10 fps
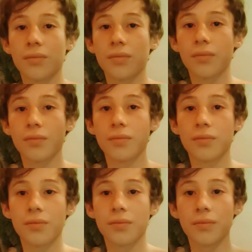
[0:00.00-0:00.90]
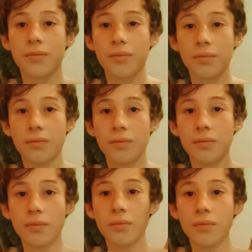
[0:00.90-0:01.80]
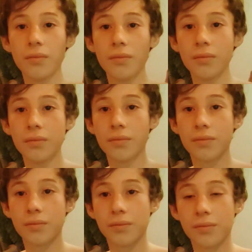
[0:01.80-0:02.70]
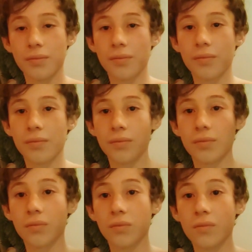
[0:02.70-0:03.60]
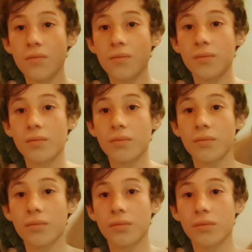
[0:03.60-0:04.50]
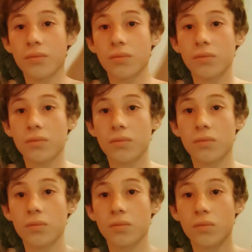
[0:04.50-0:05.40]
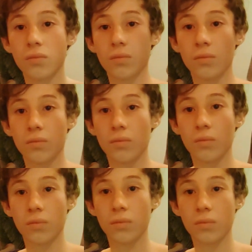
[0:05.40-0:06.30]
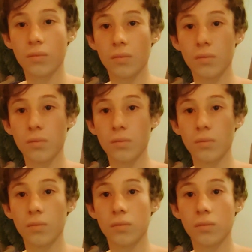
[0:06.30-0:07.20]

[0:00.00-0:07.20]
This person isn't speaking.